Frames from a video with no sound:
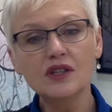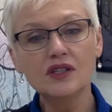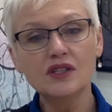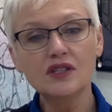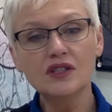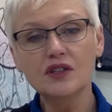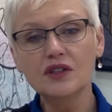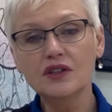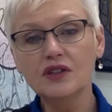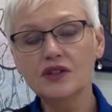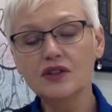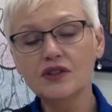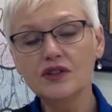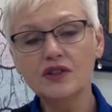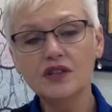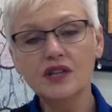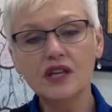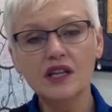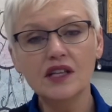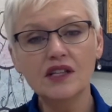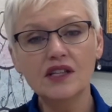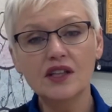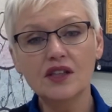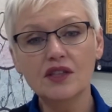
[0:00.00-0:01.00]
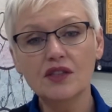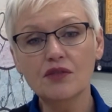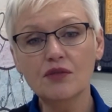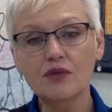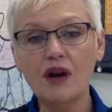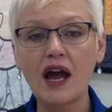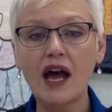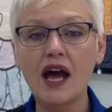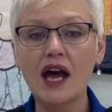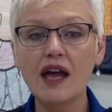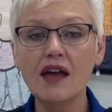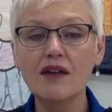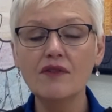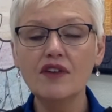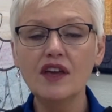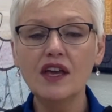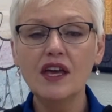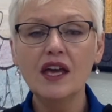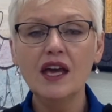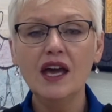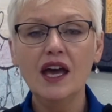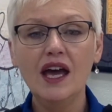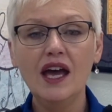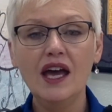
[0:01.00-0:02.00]
and to learn and to thrive.
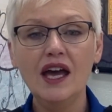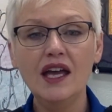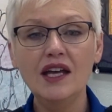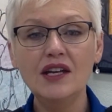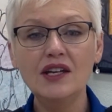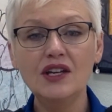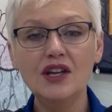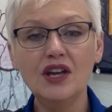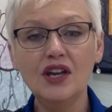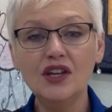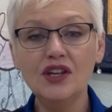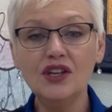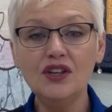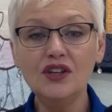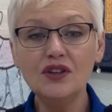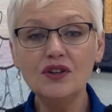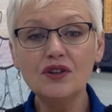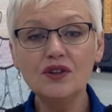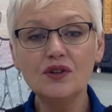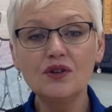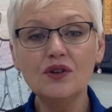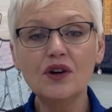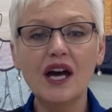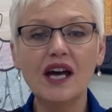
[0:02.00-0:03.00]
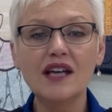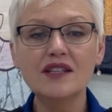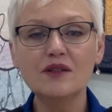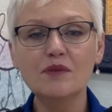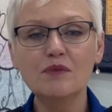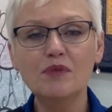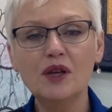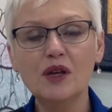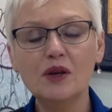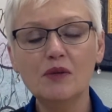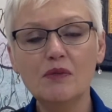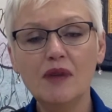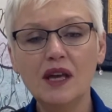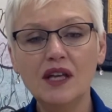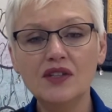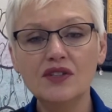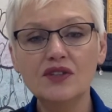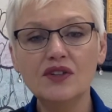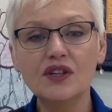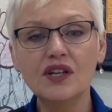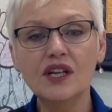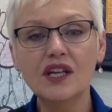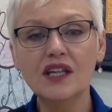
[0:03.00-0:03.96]
And you, as a peer mentor,